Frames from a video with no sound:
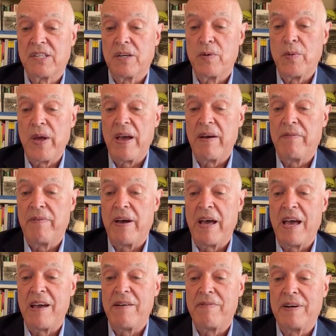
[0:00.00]
we have
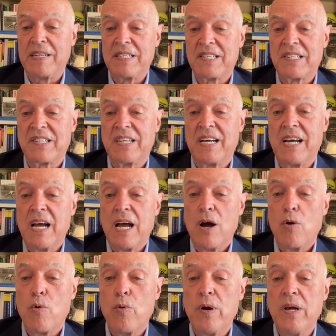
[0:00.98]
Evans,
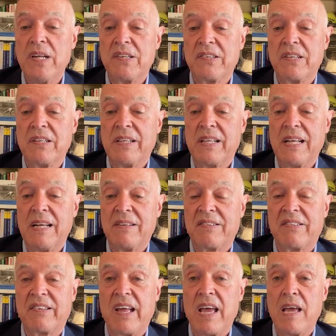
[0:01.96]
who is in the
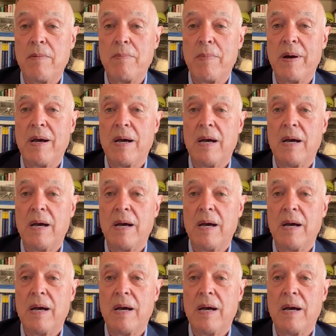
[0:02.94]
same